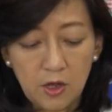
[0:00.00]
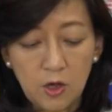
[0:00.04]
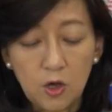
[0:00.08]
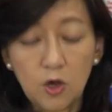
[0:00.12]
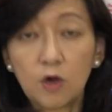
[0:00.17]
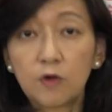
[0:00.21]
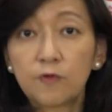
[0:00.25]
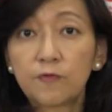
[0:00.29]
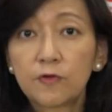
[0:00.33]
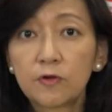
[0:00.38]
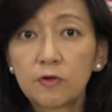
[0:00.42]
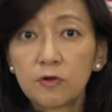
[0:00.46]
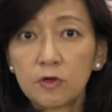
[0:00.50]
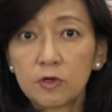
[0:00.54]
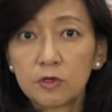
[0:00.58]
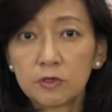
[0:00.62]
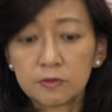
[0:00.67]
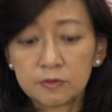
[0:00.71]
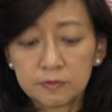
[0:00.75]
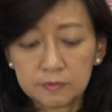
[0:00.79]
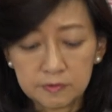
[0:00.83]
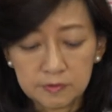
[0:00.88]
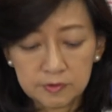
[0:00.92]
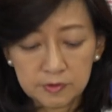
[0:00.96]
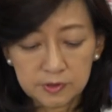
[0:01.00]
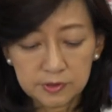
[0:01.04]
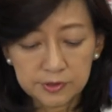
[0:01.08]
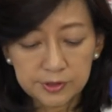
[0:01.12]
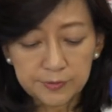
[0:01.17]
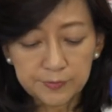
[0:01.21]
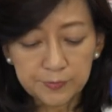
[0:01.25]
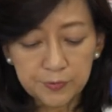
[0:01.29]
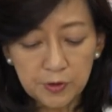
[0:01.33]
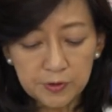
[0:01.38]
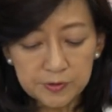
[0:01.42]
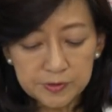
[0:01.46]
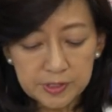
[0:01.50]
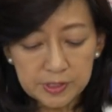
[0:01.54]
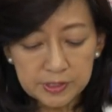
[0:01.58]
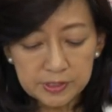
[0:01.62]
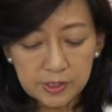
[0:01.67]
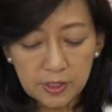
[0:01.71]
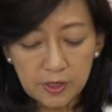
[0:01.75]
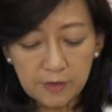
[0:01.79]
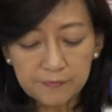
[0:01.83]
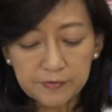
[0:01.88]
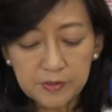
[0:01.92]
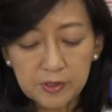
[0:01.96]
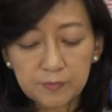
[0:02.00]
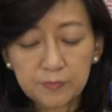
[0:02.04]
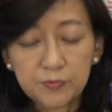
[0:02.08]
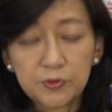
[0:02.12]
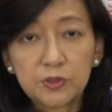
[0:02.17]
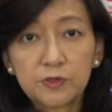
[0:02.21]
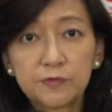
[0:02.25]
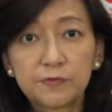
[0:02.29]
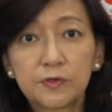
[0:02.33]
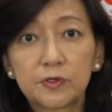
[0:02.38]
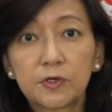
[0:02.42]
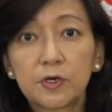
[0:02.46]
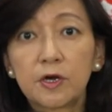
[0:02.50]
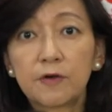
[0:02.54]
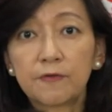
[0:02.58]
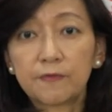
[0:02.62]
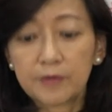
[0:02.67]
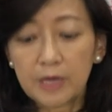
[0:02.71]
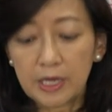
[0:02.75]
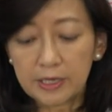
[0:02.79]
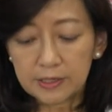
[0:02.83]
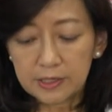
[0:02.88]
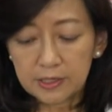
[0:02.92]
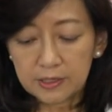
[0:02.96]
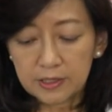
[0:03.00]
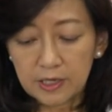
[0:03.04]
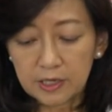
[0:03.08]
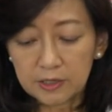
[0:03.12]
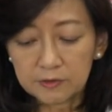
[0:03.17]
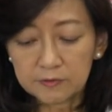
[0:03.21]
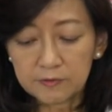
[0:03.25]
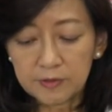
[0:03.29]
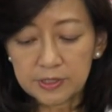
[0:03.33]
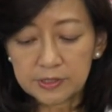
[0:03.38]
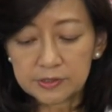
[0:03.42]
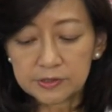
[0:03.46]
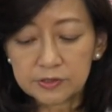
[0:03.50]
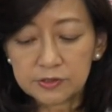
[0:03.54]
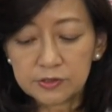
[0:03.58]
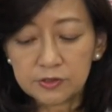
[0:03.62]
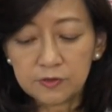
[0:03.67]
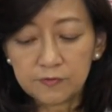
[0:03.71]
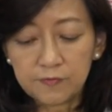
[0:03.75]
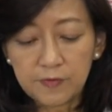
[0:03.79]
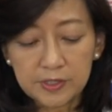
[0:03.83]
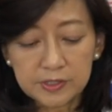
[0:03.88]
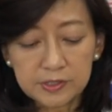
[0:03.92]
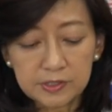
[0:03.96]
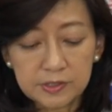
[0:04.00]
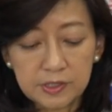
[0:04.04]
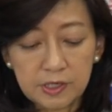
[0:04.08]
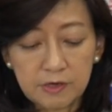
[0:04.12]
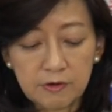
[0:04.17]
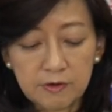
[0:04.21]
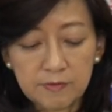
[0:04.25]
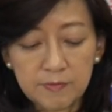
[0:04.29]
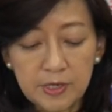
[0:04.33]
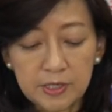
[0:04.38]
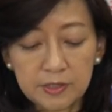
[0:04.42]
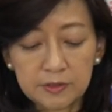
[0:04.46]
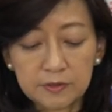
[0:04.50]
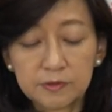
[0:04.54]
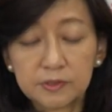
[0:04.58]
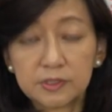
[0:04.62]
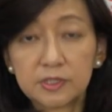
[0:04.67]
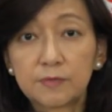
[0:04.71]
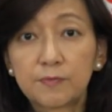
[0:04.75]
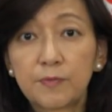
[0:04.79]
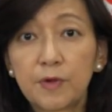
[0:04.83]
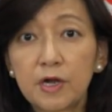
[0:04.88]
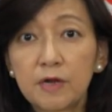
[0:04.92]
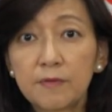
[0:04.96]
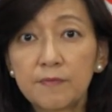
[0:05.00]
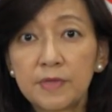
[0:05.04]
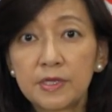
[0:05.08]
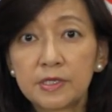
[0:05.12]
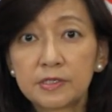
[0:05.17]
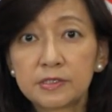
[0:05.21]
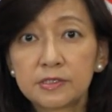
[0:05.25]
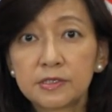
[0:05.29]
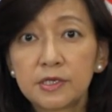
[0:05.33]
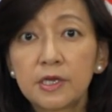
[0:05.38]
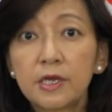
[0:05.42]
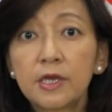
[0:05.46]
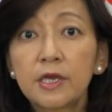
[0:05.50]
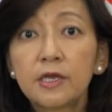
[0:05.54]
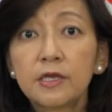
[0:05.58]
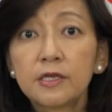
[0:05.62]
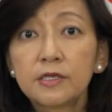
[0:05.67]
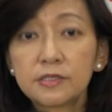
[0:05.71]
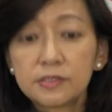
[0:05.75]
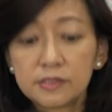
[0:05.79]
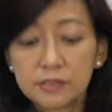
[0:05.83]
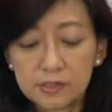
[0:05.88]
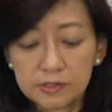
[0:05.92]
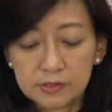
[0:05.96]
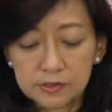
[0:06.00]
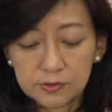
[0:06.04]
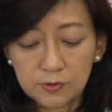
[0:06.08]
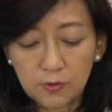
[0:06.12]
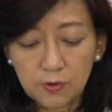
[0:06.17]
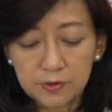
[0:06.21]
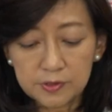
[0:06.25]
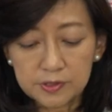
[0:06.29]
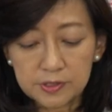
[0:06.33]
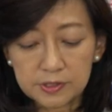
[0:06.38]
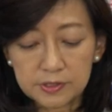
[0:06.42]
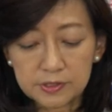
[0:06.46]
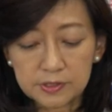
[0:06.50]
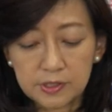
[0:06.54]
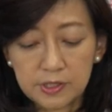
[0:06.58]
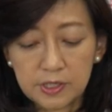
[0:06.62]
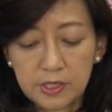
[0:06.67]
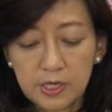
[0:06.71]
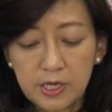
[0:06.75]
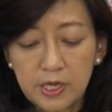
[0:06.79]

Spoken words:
Overall, the process of the approval of Kakegakuen's new veterinary medical department is distorted,